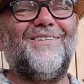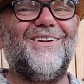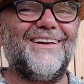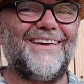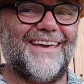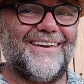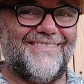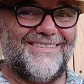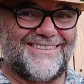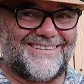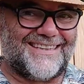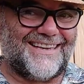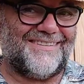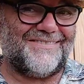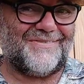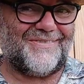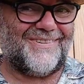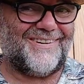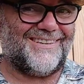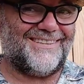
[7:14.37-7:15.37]
might get
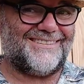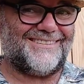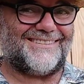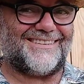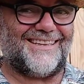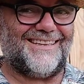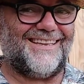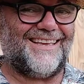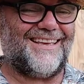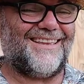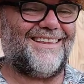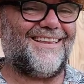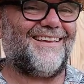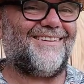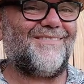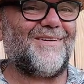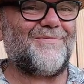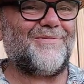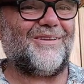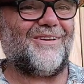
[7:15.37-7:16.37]
myself one.
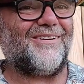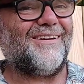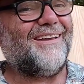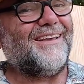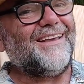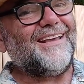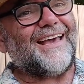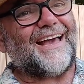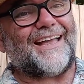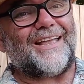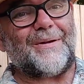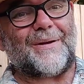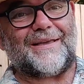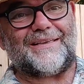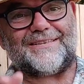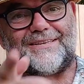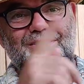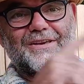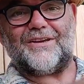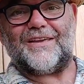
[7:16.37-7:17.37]
No, maybe not. Anyway,
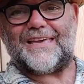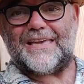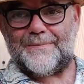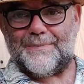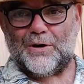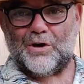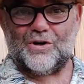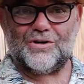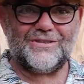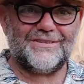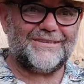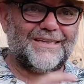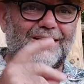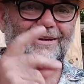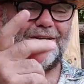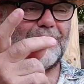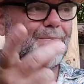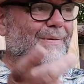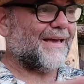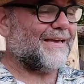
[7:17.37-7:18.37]
so you got to get your bond,
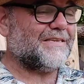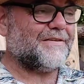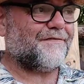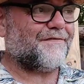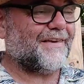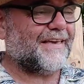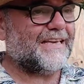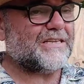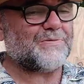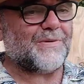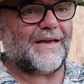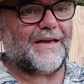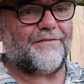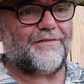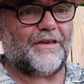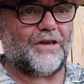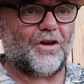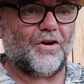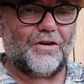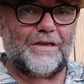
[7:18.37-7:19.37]
you paid your fees, what
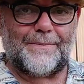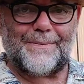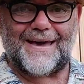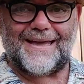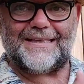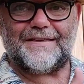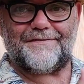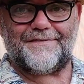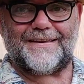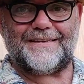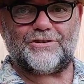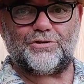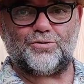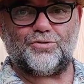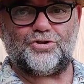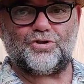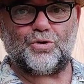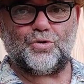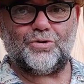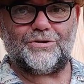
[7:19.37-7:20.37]
have you got your manifest
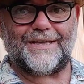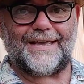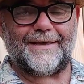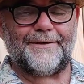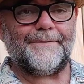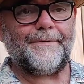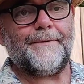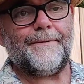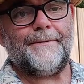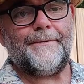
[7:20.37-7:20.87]
all sorted out.